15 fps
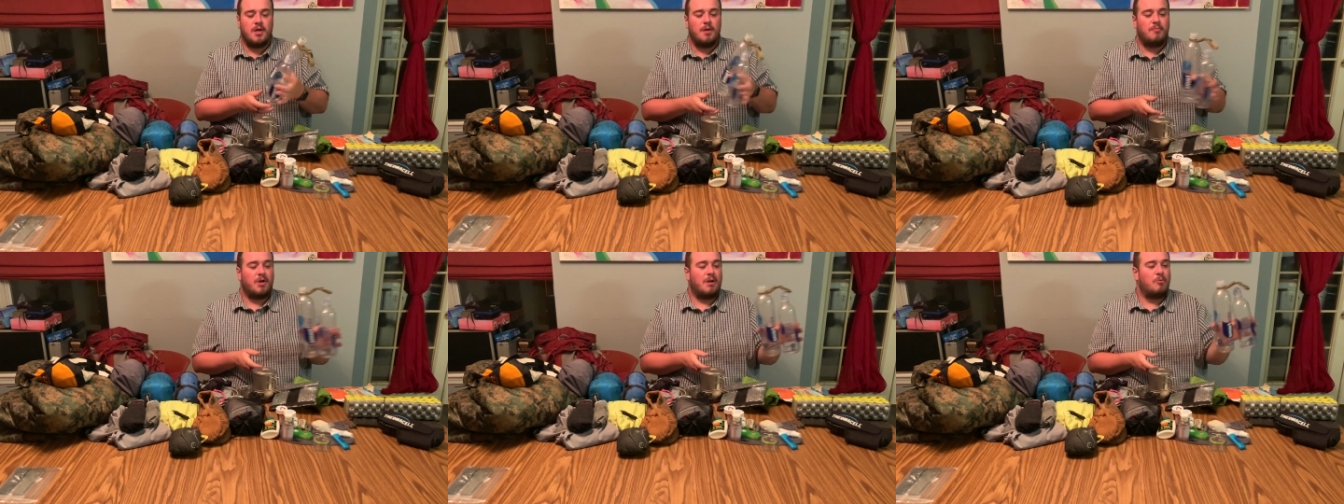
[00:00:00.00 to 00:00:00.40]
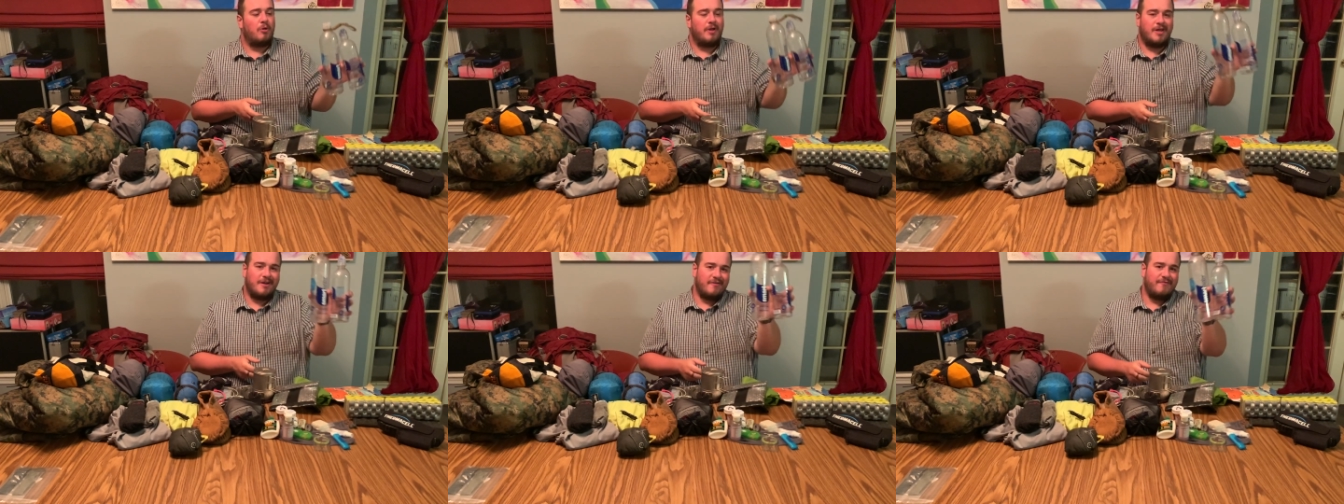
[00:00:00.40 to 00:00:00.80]
but I'm only
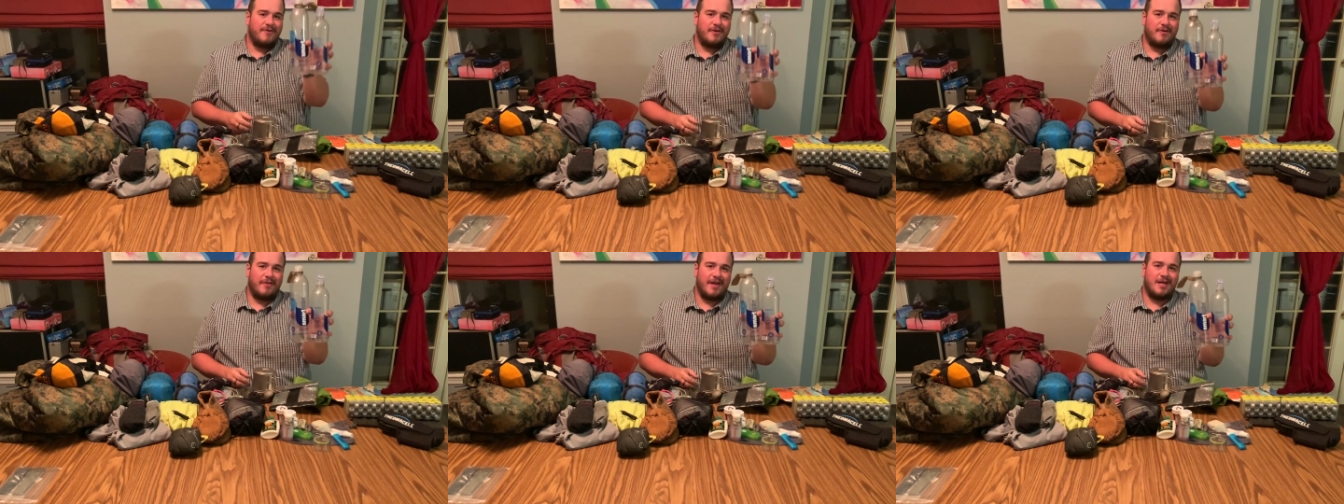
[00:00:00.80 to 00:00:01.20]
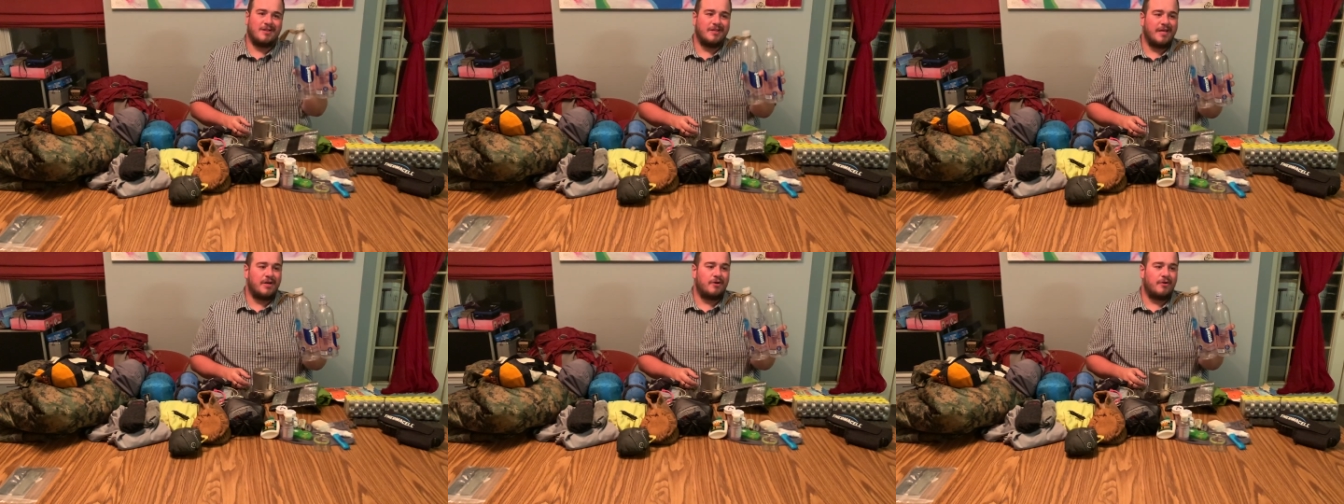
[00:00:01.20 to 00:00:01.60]
gonna fill like a
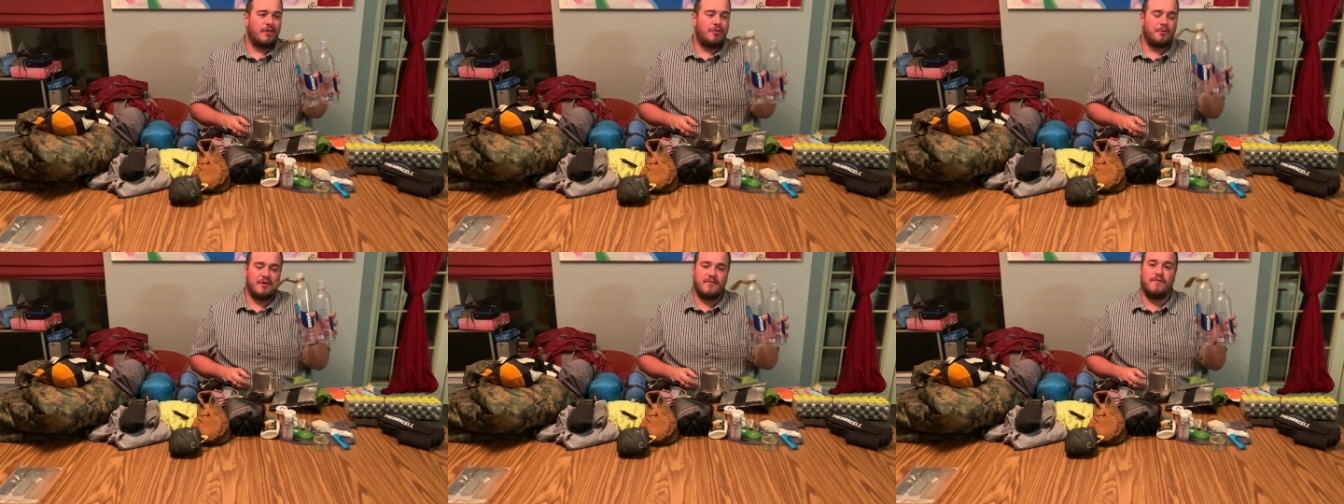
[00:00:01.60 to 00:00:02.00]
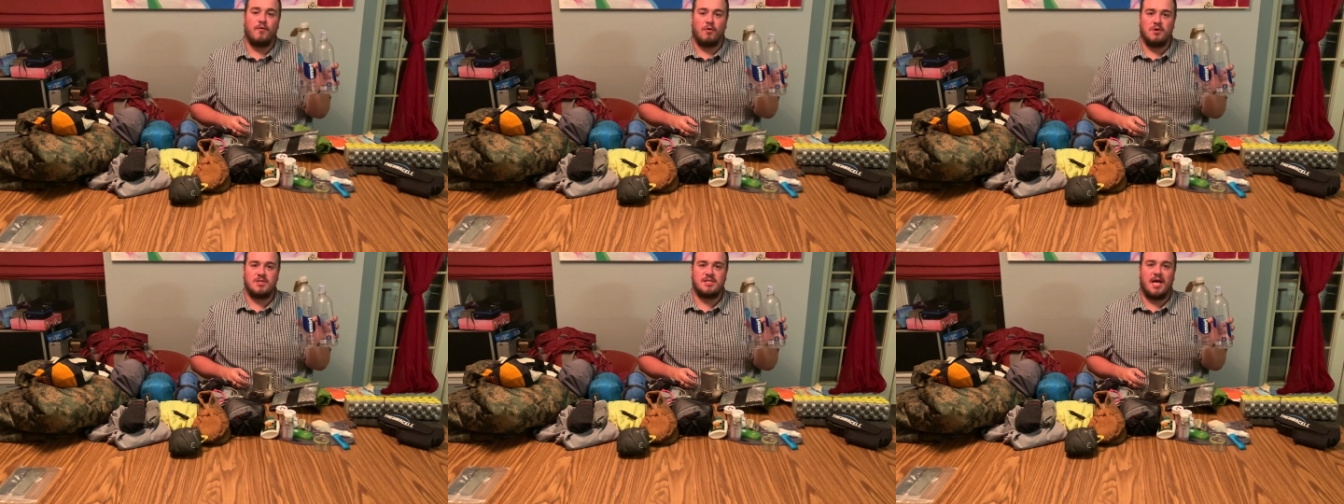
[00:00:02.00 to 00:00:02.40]
liter and
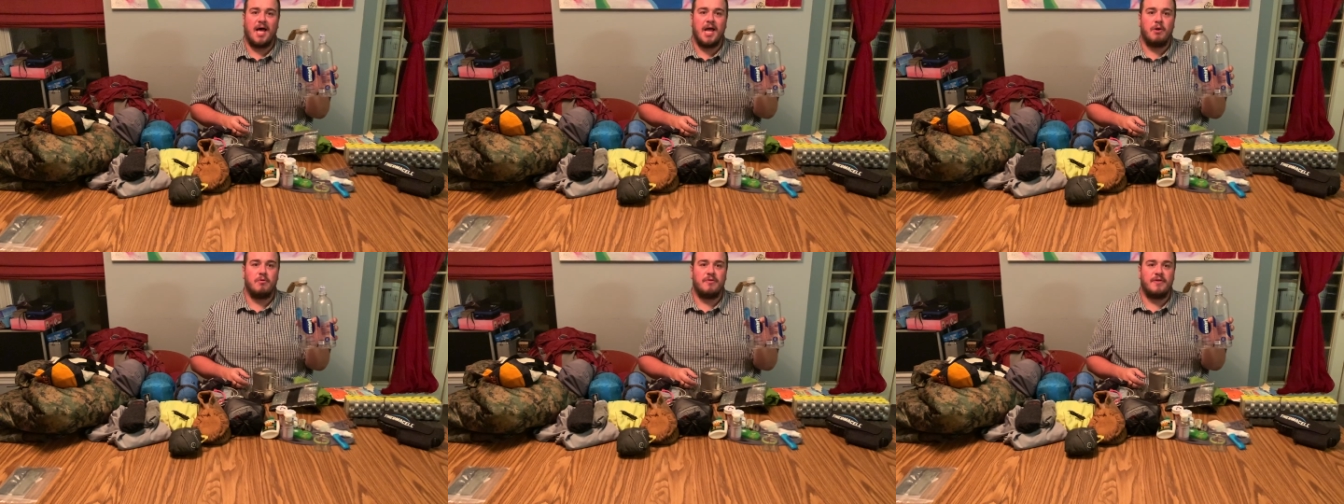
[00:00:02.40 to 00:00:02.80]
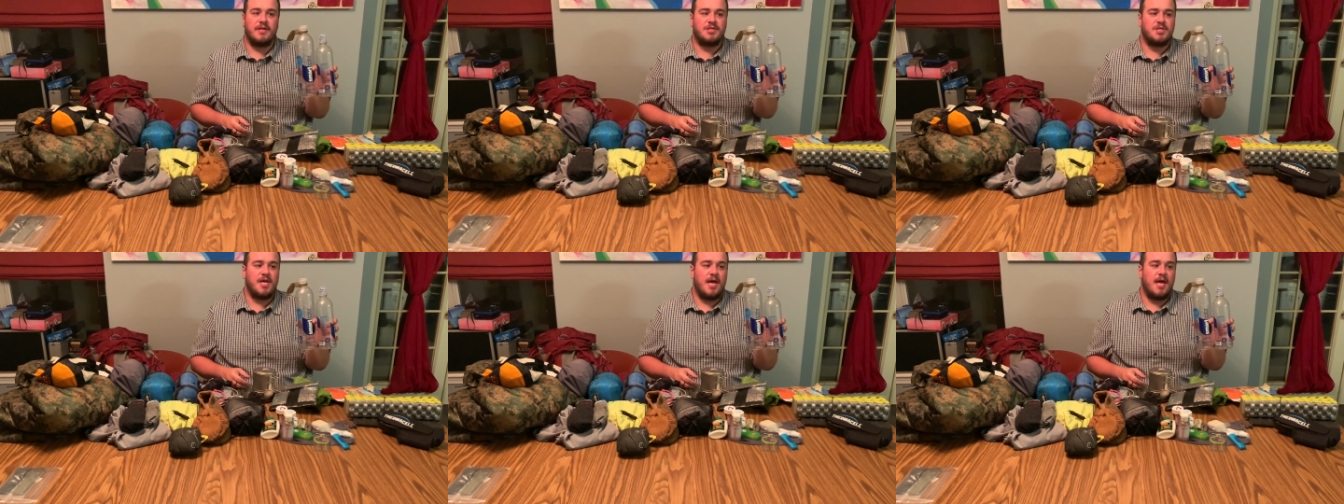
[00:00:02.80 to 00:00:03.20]
3/4 to hike with
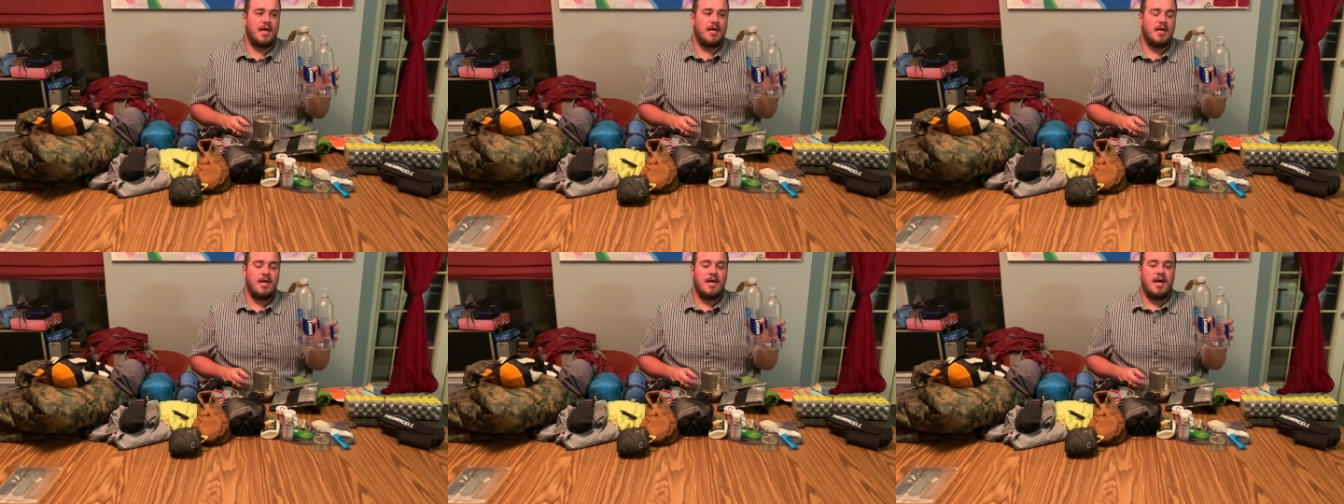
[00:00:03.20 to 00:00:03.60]
each day.